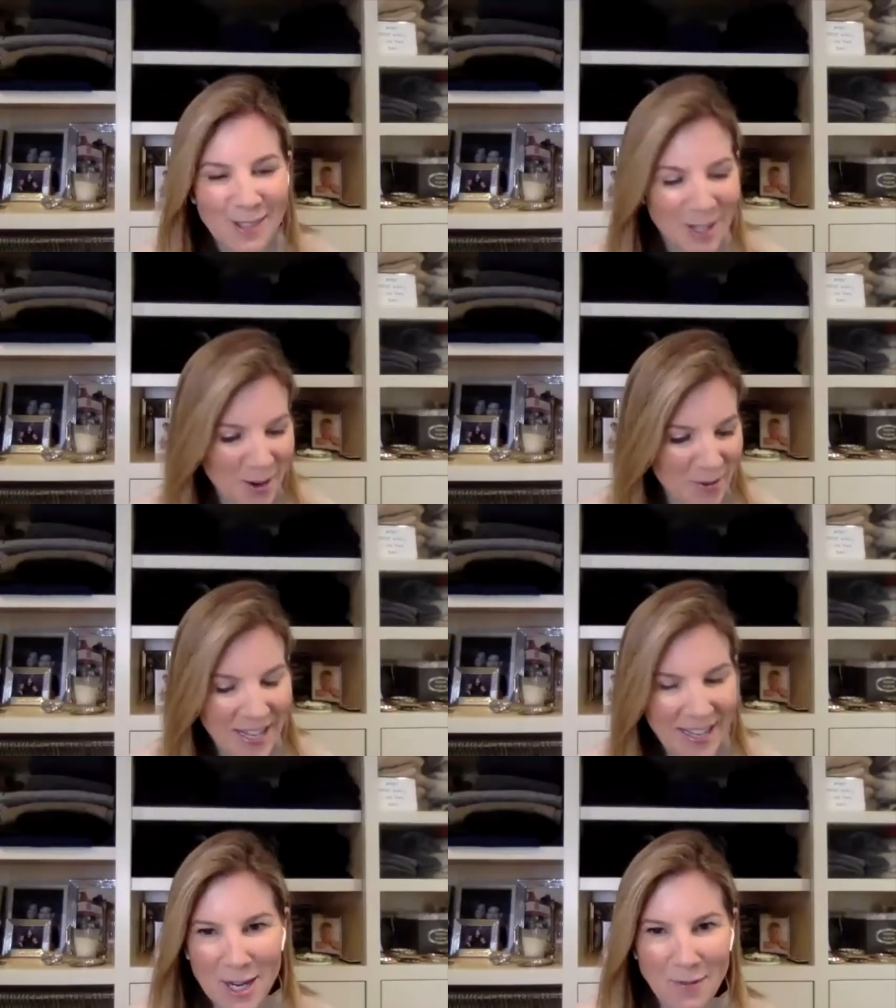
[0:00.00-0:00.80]

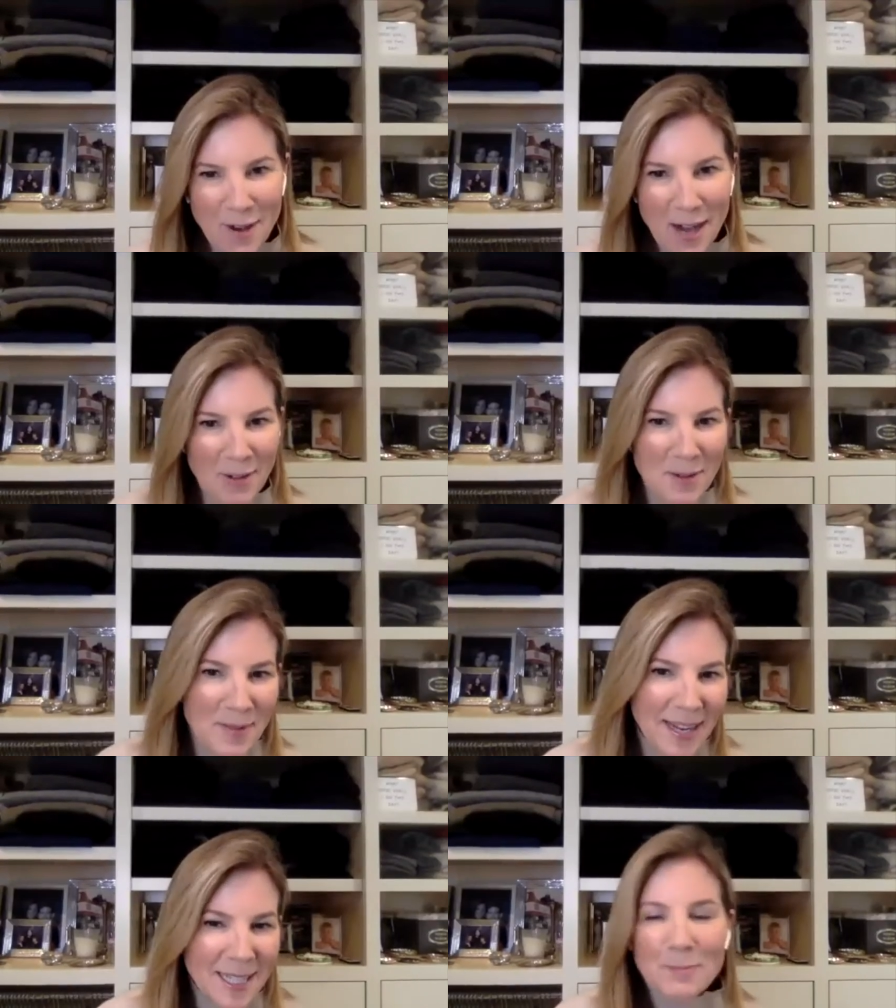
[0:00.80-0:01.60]
Tony. Thank you for having
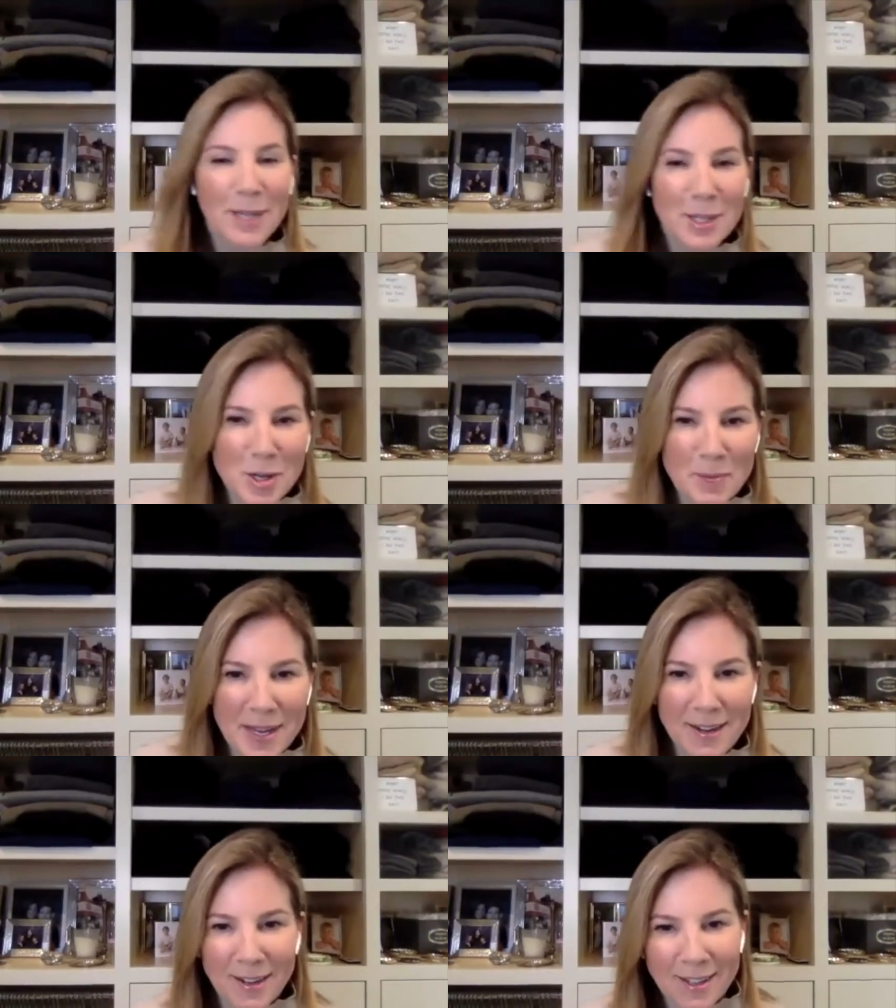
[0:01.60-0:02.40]
me. It's a pleasure to be
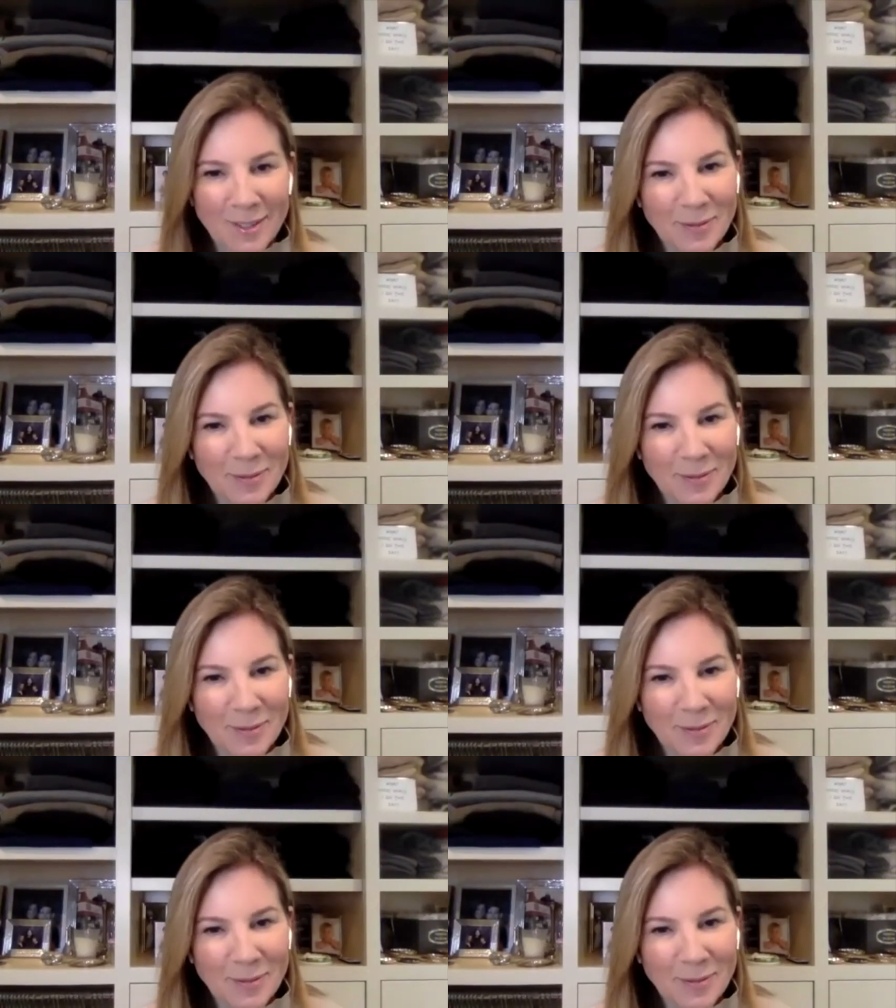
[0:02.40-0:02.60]
here.